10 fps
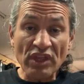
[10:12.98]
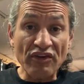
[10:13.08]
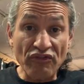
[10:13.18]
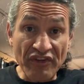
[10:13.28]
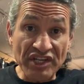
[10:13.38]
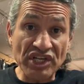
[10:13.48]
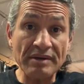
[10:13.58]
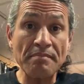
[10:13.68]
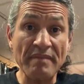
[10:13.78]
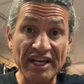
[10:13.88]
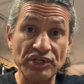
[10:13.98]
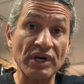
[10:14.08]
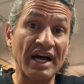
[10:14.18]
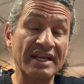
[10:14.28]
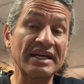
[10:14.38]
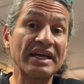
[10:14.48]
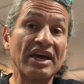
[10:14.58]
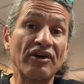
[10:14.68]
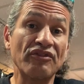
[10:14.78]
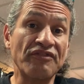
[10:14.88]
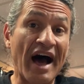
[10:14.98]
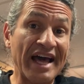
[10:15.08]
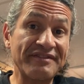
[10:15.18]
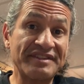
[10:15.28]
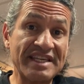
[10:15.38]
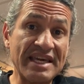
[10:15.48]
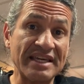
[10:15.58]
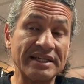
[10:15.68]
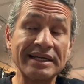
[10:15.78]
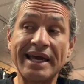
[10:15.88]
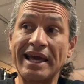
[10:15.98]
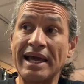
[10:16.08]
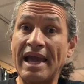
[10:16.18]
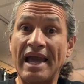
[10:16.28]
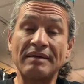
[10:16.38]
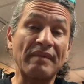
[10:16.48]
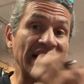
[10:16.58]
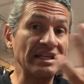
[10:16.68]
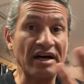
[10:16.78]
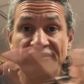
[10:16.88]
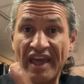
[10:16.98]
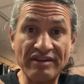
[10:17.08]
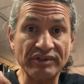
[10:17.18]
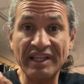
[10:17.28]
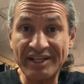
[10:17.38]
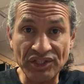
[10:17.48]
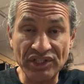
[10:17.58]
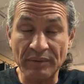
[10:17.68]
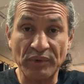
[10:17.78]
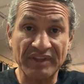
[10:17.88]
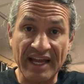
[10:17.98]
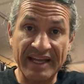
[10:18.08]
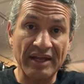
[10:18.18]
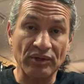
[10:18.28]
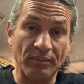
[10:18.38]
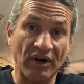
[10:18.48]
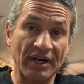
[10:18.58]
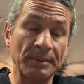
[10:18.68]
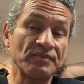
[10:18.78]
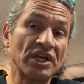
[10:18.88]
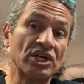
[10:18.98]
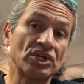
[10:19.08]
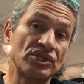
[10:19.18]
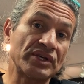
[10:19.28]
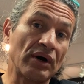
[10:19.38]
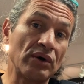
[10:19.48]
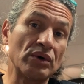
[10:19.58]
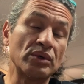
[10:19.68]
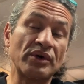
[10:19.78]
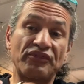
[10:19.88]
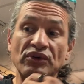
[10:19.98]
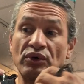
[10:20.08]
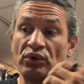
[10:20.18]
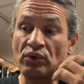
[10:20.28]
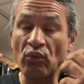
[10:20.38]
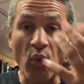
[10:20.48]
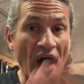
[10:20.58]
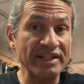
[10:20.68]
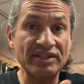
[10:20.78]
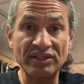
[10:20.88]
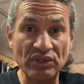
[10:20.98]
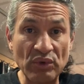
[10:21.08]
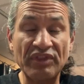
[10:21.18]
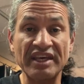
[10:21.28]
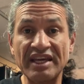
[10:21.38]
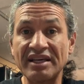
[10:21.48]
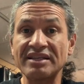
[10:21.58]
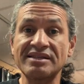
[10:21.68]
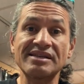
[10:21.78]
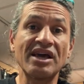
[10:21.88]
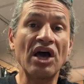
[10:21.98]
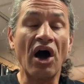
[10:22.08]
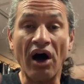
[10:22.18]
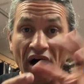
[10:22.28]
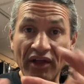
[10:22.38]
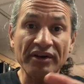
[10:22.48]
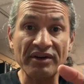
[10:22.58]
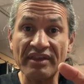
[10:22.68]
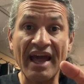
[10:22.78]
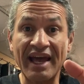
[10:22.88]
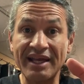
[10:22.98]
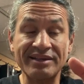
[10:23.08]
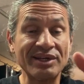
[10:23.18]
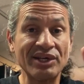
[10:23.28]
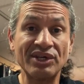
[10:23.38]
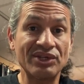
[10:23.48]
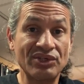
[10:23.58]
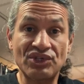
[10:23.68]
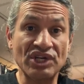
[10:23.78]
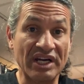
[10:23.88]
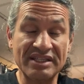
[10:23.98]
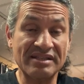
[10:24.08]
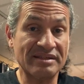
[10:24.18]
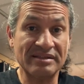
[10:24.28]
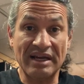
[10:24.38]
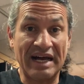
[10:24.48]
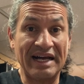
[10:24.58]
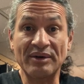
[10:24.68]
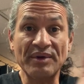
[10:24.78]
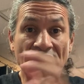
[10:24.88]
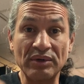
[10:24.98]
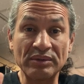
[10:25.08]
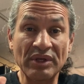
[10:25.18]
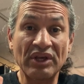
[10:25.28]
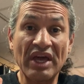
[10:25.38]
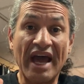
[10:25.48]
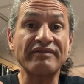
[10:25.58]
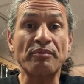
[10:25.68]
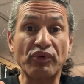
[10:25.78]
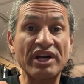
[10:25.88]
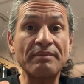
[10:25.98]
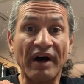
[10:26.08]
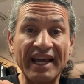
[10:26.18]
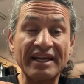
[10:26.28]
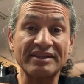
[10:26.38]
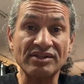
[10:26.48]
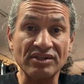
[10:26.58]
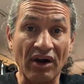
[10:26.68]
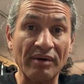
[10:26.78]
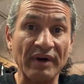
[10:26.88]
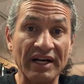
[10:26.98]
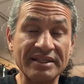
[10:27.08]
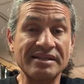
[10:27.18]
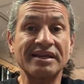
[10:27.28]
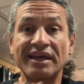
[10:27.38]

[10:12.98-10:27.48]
Vision Metron 5D and my love-hate relationship with that handlebar. So if you want to do things other than just, I don't know, have a pretty bike at Starbucks,